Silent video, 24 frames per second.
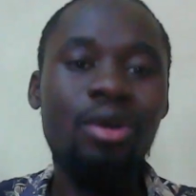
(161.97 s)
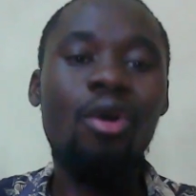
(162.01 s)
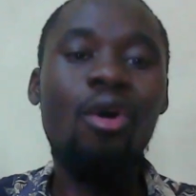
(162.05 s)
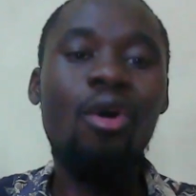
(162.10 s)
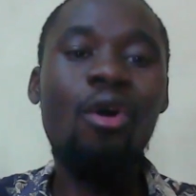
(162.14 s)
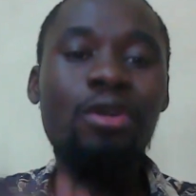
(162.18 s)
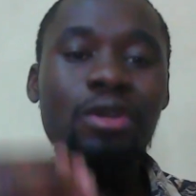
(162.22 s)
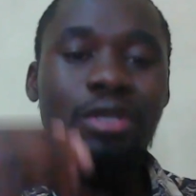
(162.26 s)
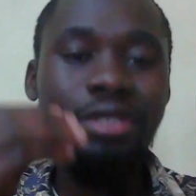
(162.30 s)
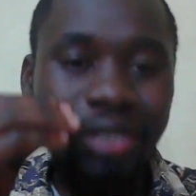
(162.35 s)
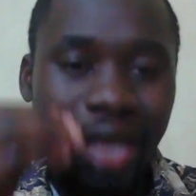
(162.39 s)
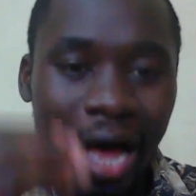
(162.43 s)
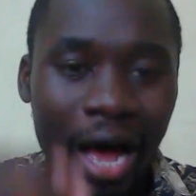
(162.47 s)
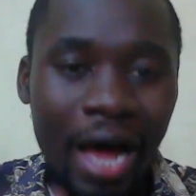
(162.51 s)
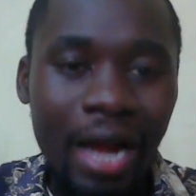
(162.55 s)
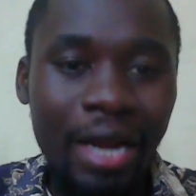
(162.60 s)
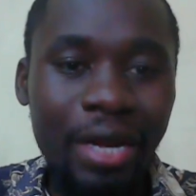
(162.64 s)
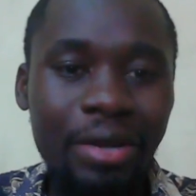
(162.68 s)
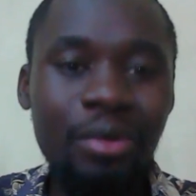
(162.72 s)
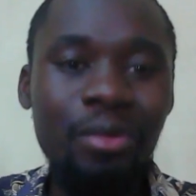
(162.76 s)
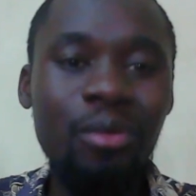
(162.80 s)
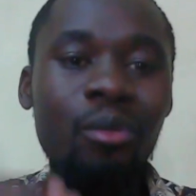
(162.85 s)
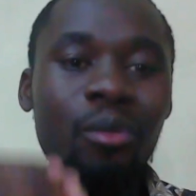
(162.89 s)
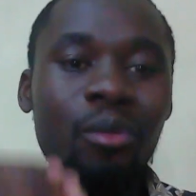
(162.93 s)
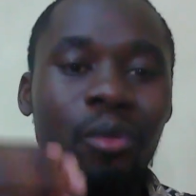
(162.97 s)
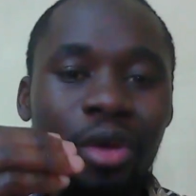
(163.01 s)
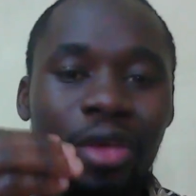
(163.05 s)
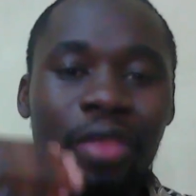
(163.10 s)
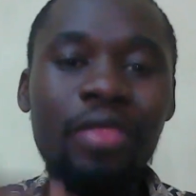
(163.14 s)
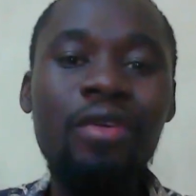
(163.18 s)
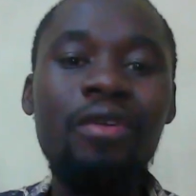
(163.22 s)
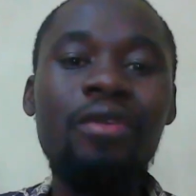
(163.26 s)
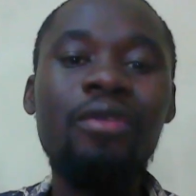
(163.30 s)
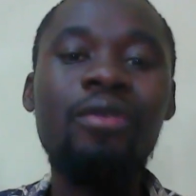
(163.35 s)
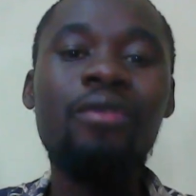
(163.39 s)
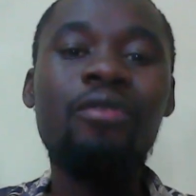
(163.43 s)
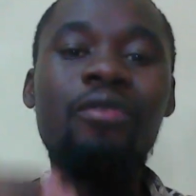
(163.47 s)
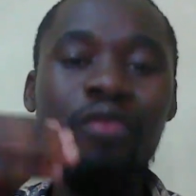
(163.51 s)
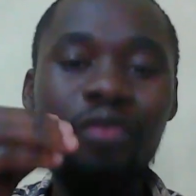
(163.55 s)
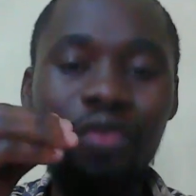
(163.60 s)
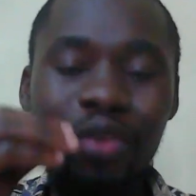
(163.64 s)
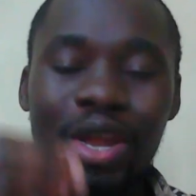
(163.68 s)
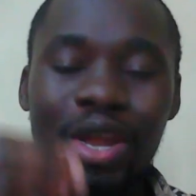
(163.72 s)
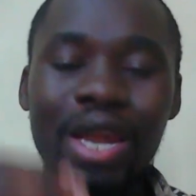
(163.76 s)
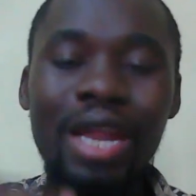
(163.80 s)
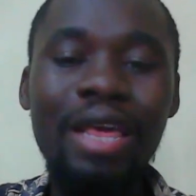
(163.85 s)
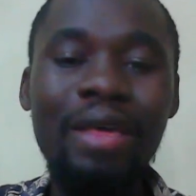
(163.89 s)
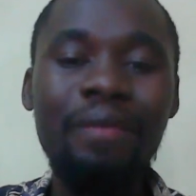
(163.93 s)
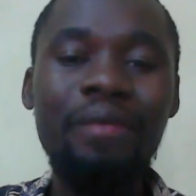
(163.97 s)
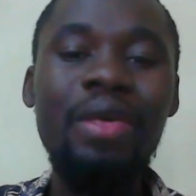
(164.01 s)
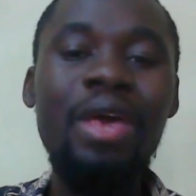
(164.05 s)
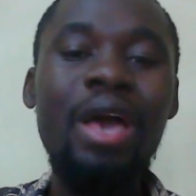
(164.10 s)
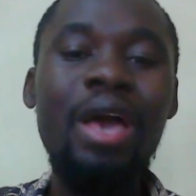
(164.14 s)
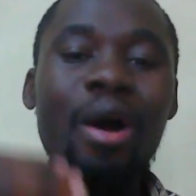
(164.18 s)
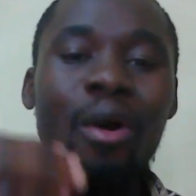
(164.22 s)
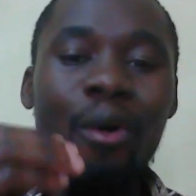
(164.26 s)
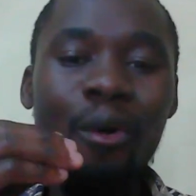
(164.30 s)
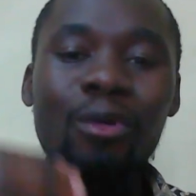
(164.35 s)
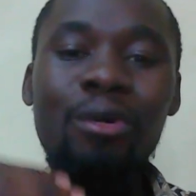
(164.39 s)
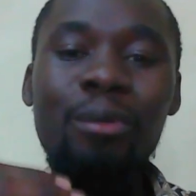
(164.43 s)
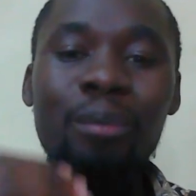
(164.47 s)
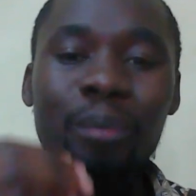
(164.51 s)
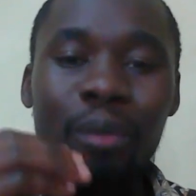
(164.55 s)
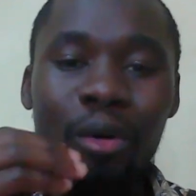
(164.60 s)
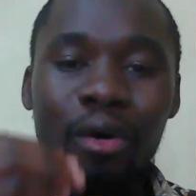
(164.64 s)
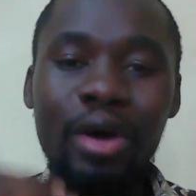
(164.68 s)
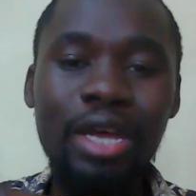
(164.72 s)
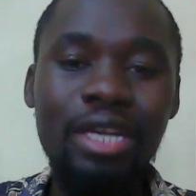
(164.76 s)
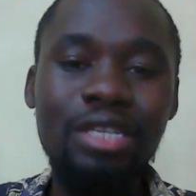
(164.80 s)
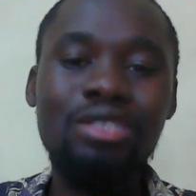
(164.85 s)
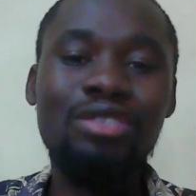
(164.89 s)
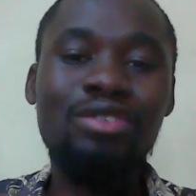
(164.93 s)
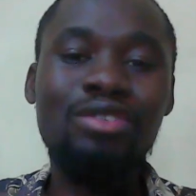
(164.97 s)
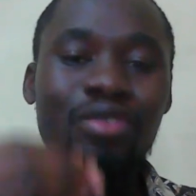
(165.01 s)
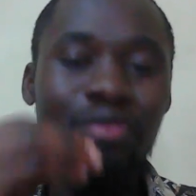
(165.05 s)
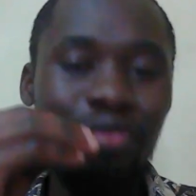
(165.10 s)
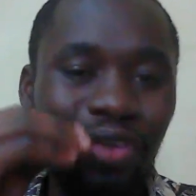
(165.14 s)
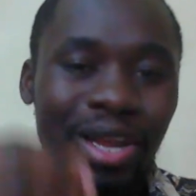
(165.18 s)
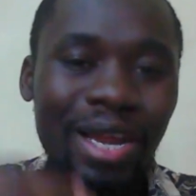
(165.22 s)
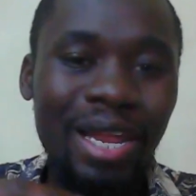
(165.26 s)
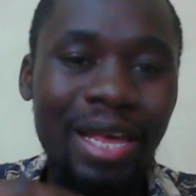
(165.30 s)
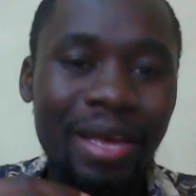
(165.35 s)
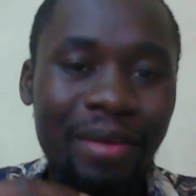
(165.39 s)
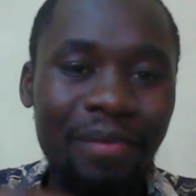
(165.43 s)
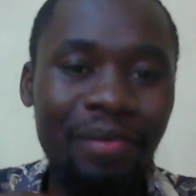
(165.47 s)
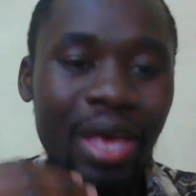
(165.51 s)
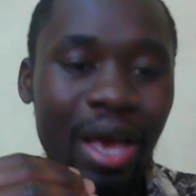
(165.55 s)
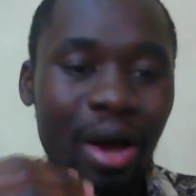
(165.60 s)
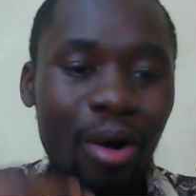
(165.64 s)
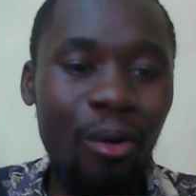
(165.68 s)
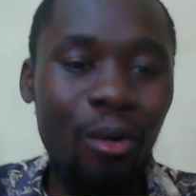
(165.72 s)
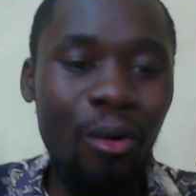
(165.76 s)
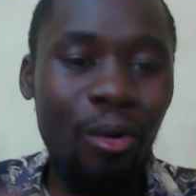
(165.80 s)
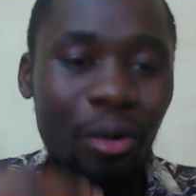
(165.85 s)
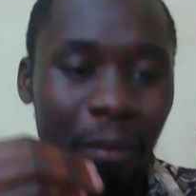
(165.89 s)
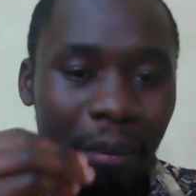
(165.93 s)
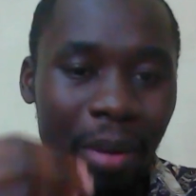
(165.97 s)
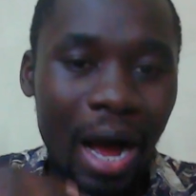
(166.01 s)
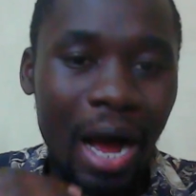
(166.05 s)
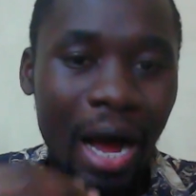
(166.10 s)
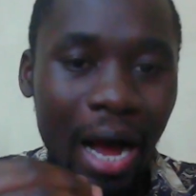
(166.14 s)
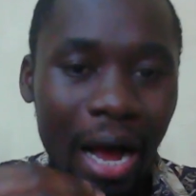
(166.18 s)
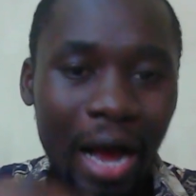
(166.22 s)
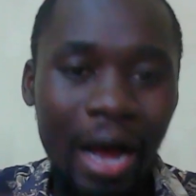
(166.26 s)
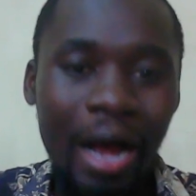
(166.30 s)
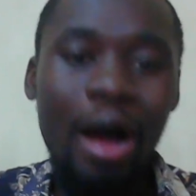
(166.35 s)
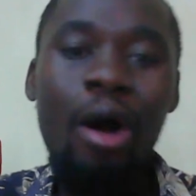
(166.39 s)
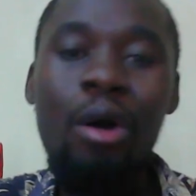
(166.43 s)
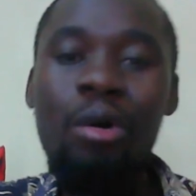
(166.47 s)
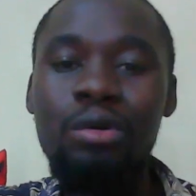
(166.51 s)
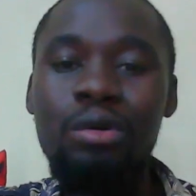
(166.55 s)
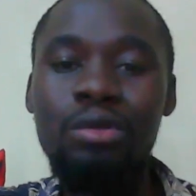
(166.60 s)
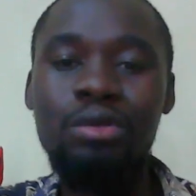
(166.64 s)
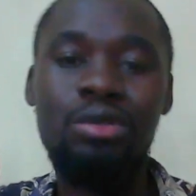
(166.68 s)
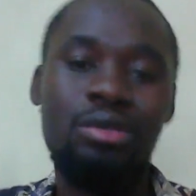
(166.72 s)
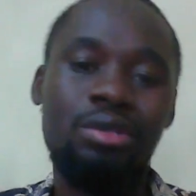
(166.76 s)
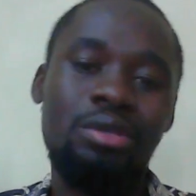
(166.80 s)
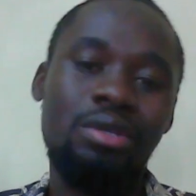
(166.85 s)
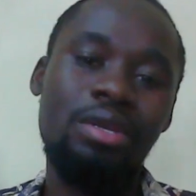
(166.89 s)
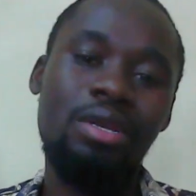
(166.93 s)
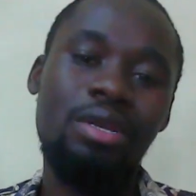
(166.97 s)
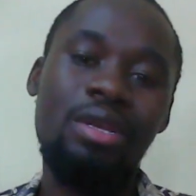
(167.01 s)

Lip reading: concerned with filling their own pockets, filling their own bank accounts.